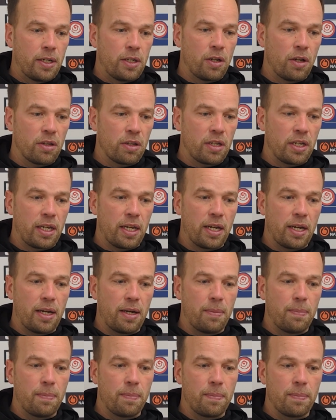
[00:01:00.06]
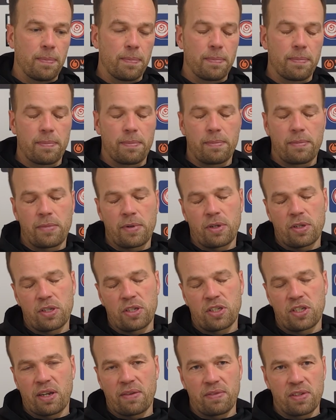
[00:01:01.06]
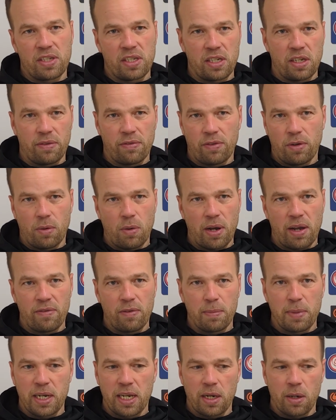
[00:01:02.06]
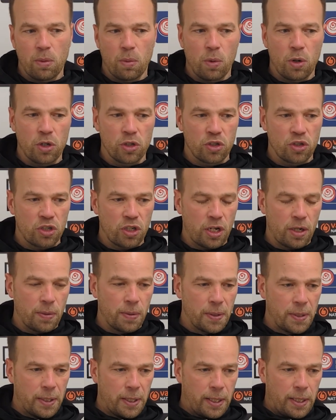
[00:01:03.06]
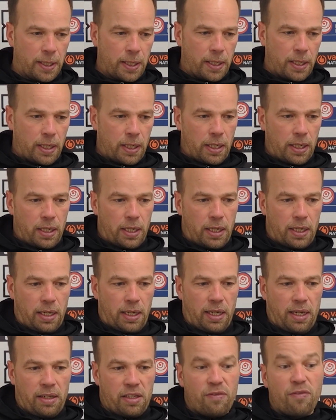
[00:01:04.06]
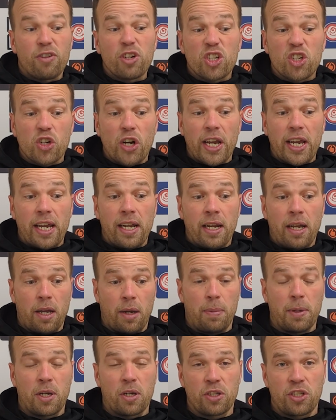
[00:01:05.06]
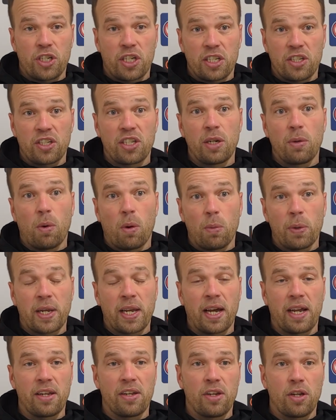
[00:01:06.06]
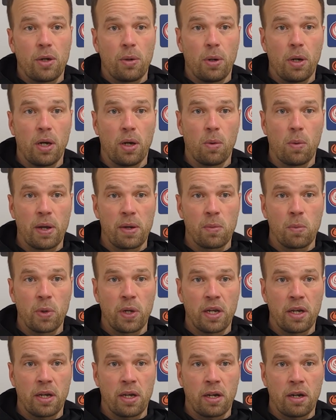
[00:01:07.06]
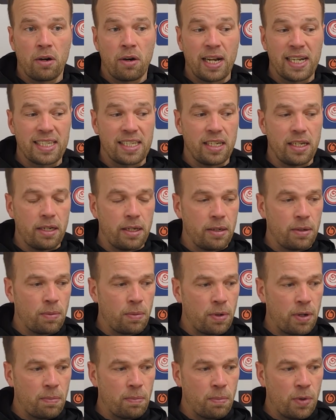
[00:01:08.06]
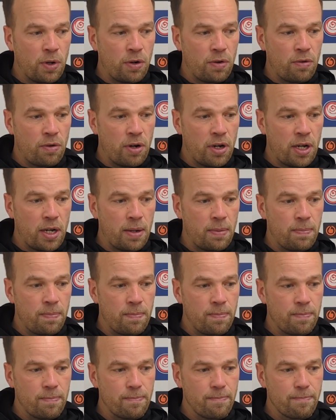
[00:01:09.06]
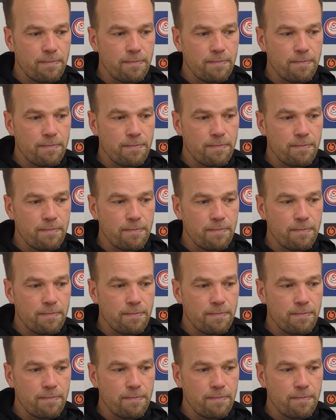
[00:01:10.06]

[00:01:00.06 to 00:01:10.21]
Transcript: not the 70th or whatever minute it was. So frustrating, because you can see what we can do when we are at it, and when we're